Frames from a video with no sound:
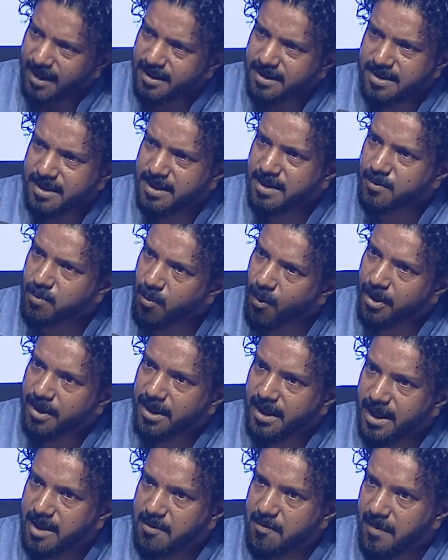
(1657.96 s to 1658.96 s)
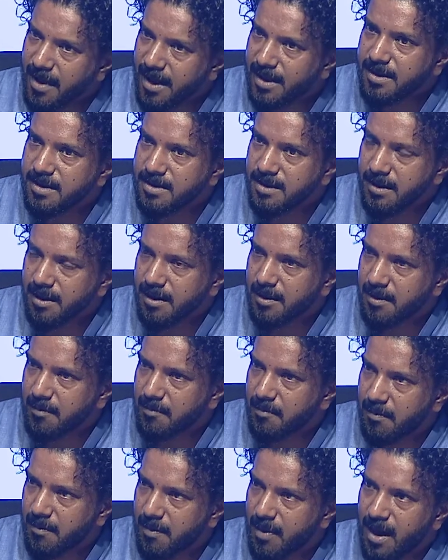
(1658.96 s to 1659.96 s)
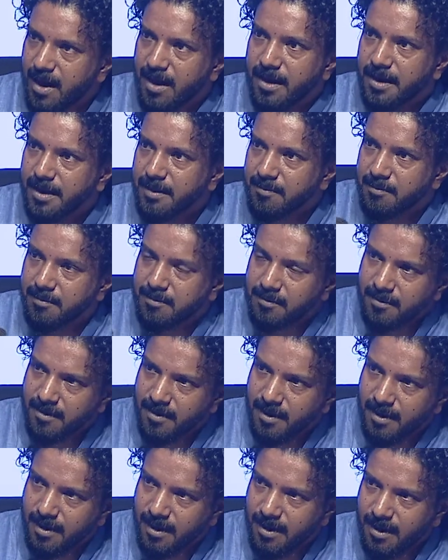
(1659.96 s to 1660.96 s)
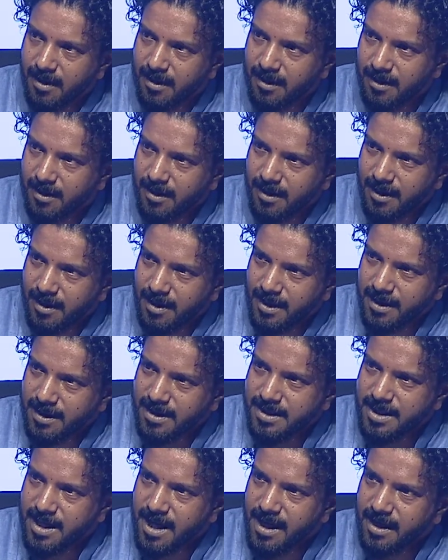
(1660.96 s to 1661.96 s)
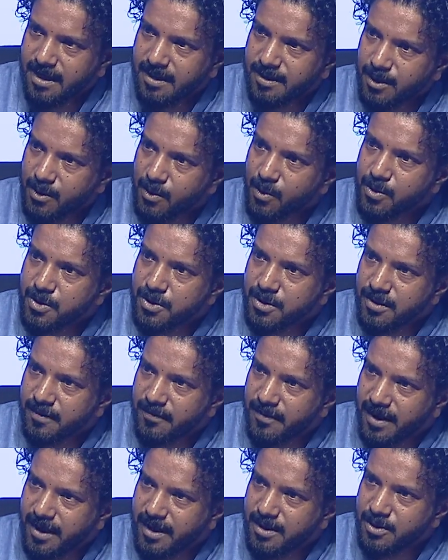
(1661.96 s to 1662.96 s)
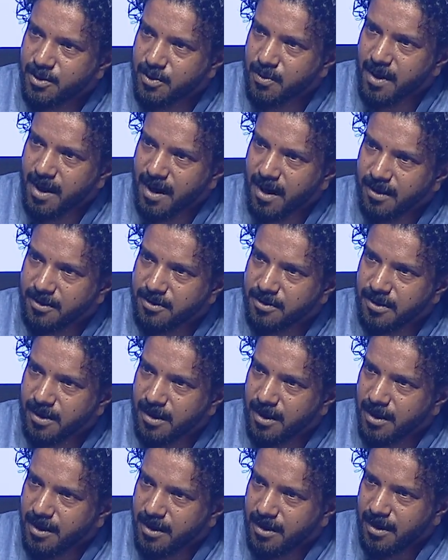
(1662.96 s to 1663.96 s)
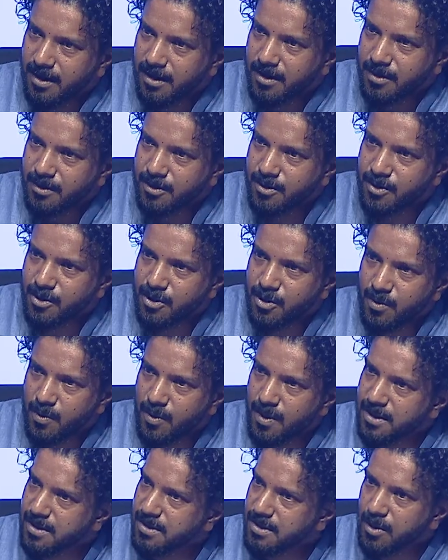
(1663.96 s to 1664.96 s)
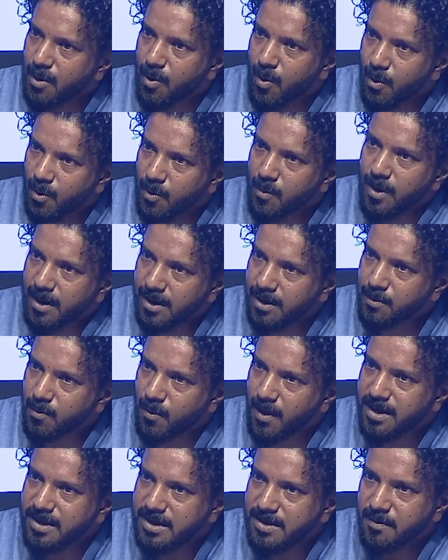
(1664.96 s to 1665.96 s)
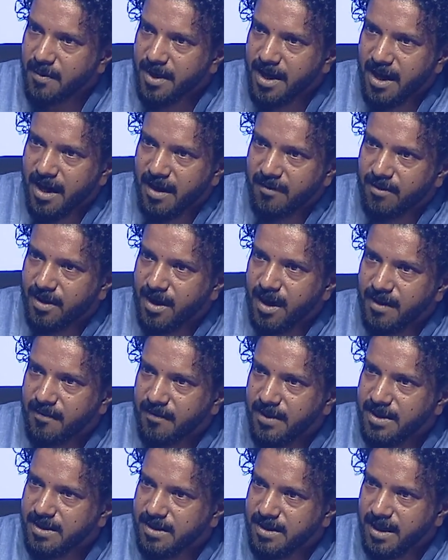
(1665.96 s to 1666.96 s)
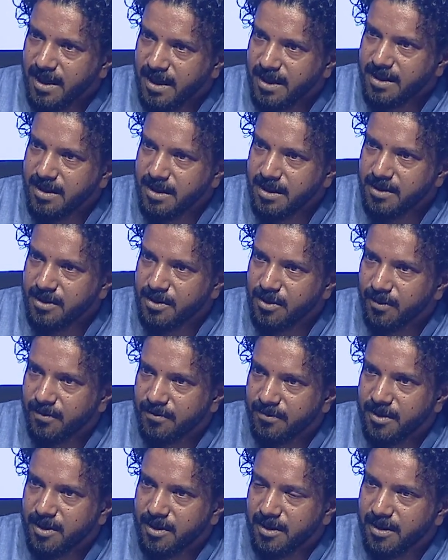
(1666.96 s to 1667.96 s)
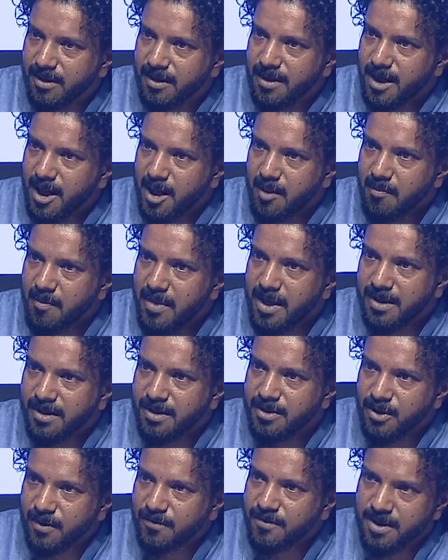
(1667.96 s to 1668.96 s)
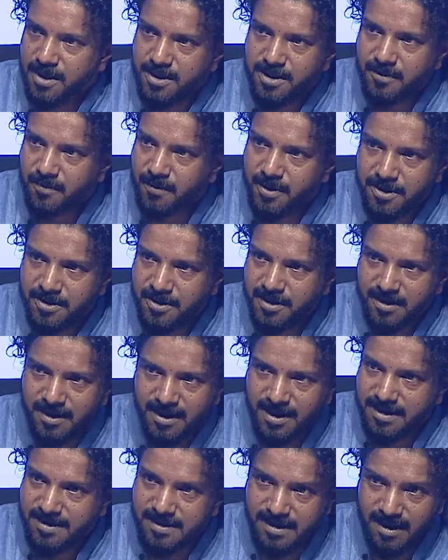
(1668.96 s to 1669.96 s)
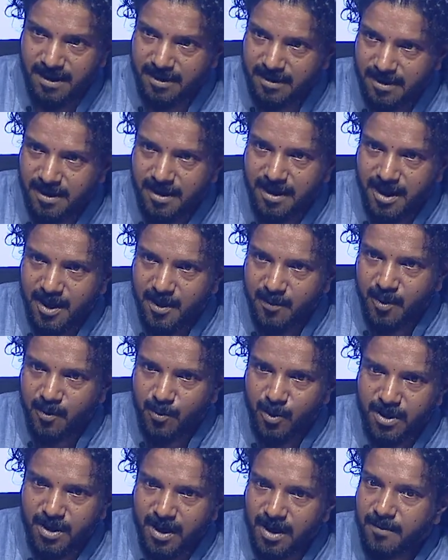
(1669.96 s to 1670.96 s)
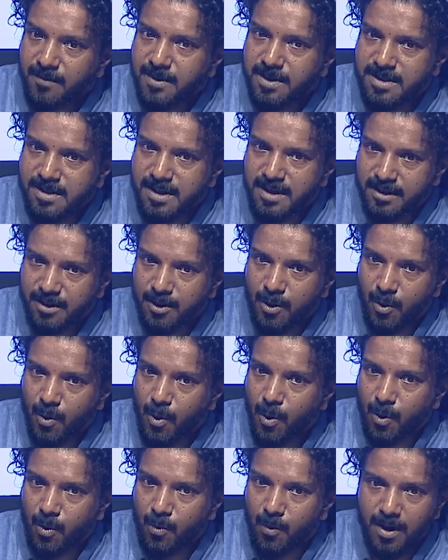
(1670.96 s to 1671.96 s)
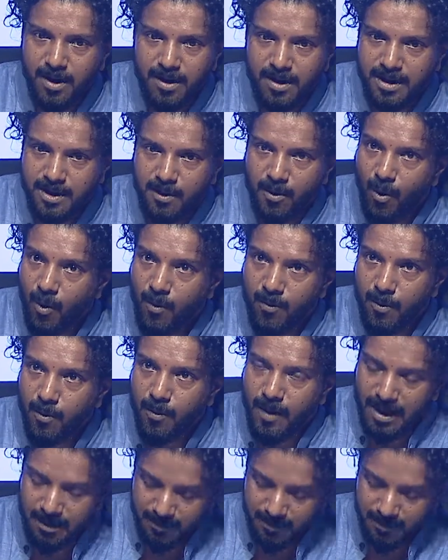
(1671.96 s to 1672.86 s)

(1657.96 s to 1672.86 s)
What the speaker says: this is what he meant by taking the notion of Hind Swaraj towards the whole world. Once we have convinced Indians of the merits of such a vision, he said, we would convince the whole world and overwhelm